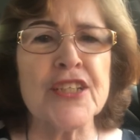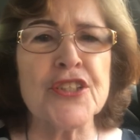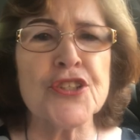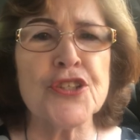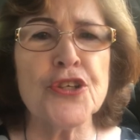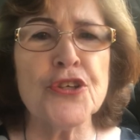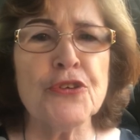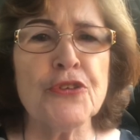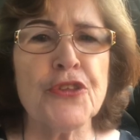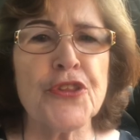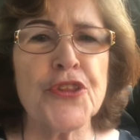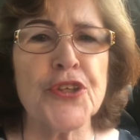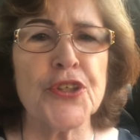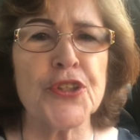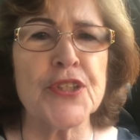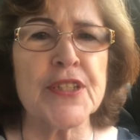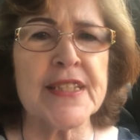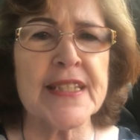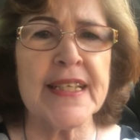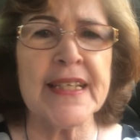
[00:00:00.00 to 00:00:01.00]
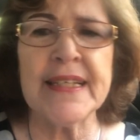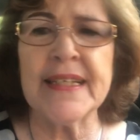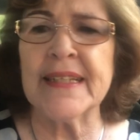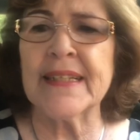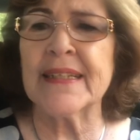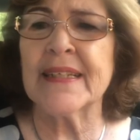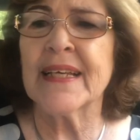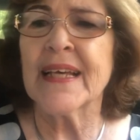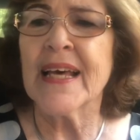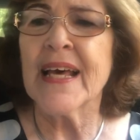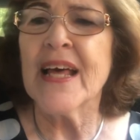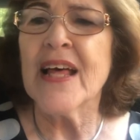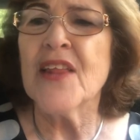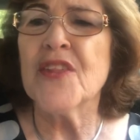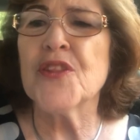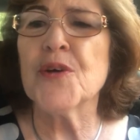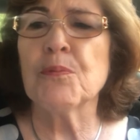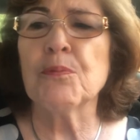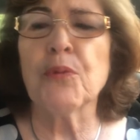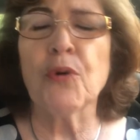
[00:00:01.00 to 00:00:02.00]
2:13.
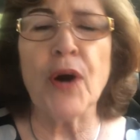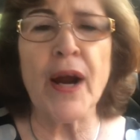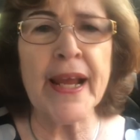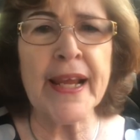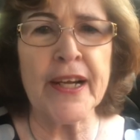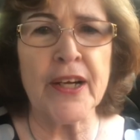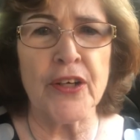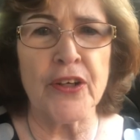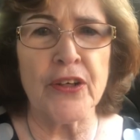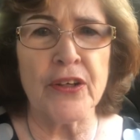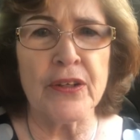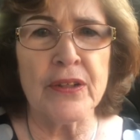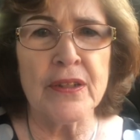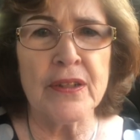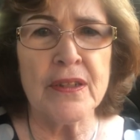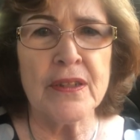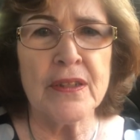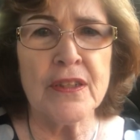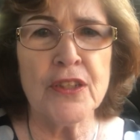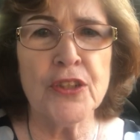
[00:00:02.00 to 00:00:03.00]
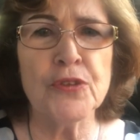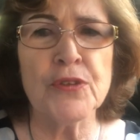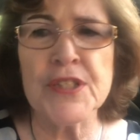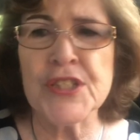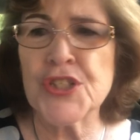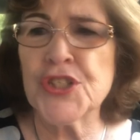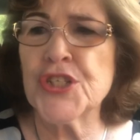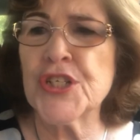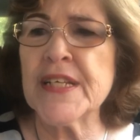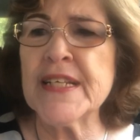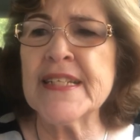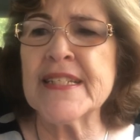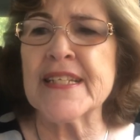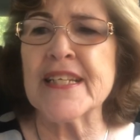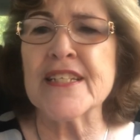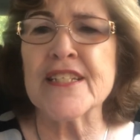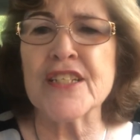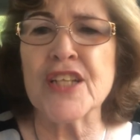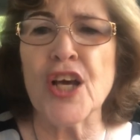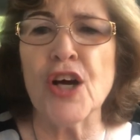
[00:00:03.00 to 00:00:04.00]
The breaker, who is
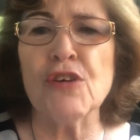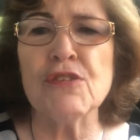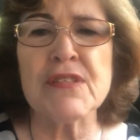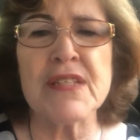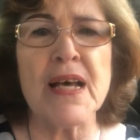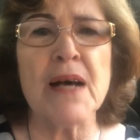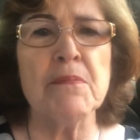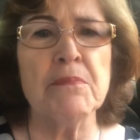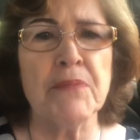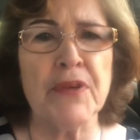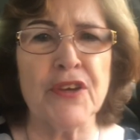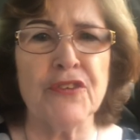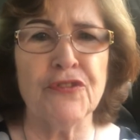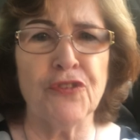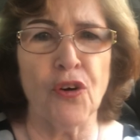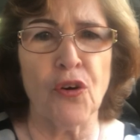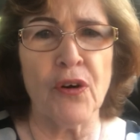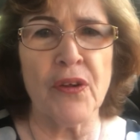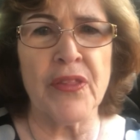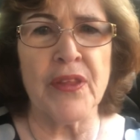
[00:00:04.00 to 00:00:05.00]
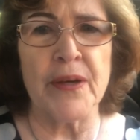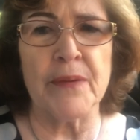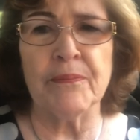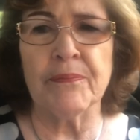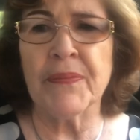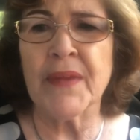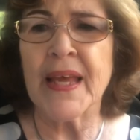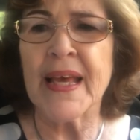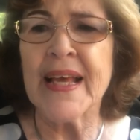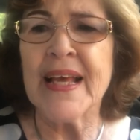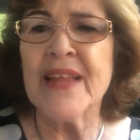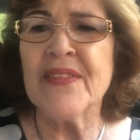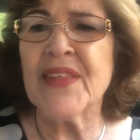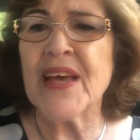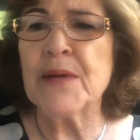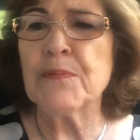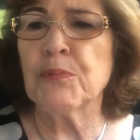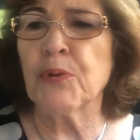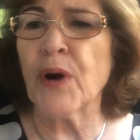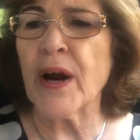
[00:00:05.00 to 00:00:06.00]
Jesus, goes up before them. They
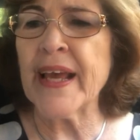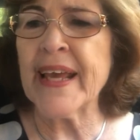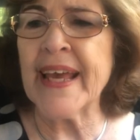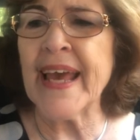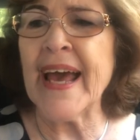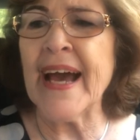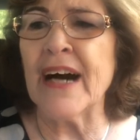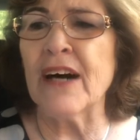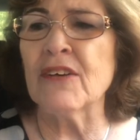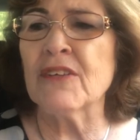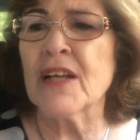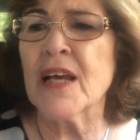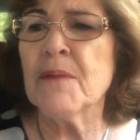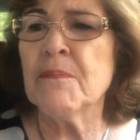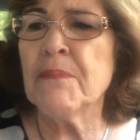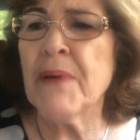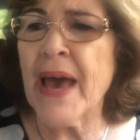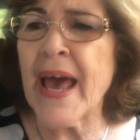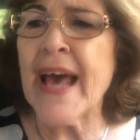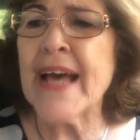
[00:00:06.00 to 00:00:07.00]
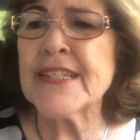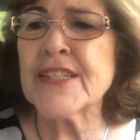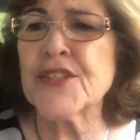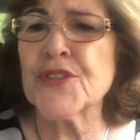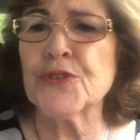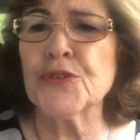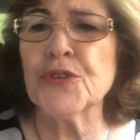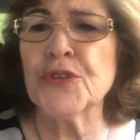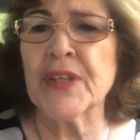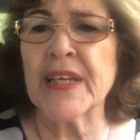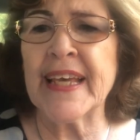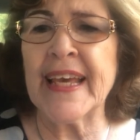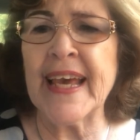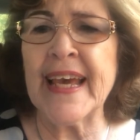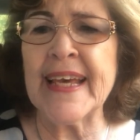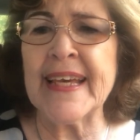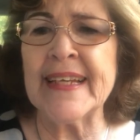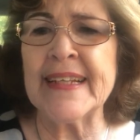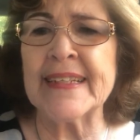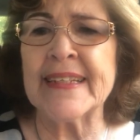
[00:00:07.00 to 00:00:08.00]
break out, pass through the
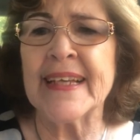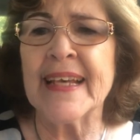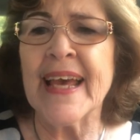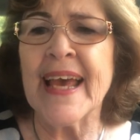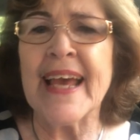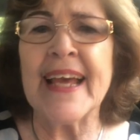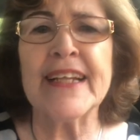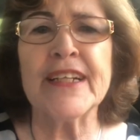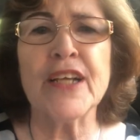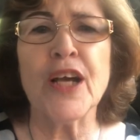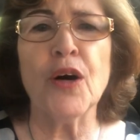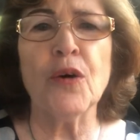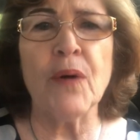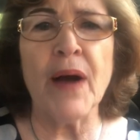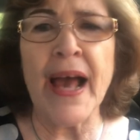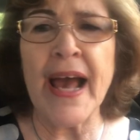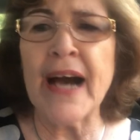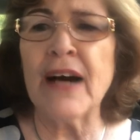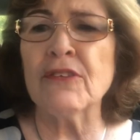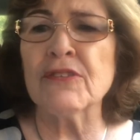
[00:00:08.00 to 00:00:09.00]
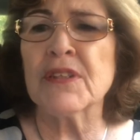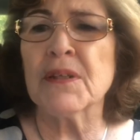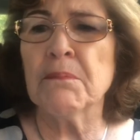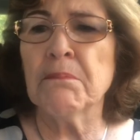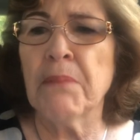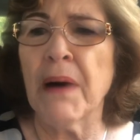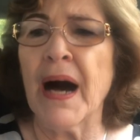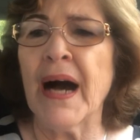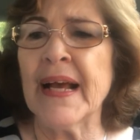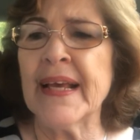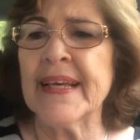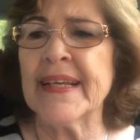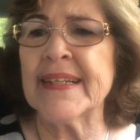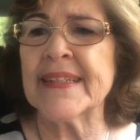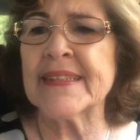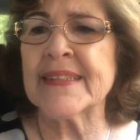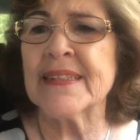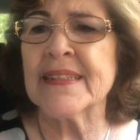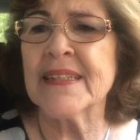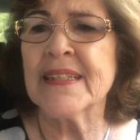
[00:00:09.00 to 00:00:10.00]
gate, and go out by
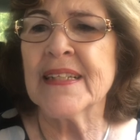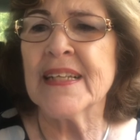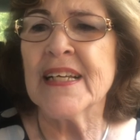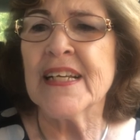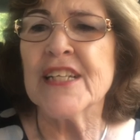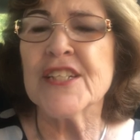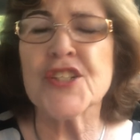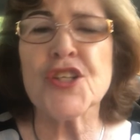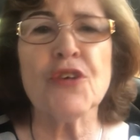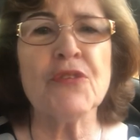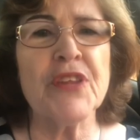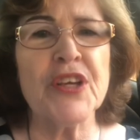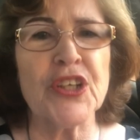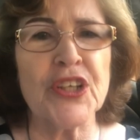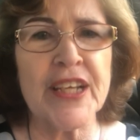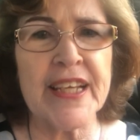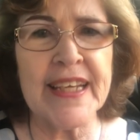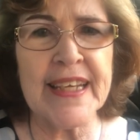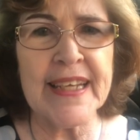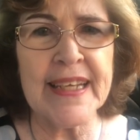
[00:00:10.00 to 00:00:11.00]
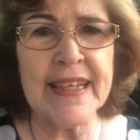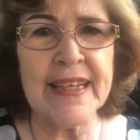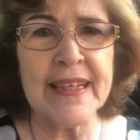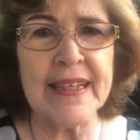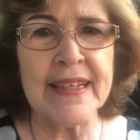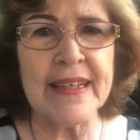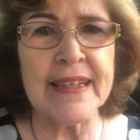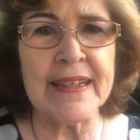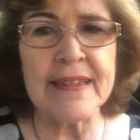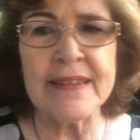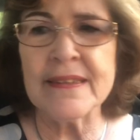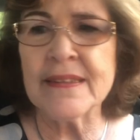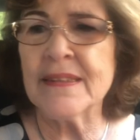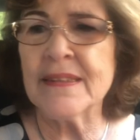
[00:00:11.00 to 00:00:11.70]
it. So their king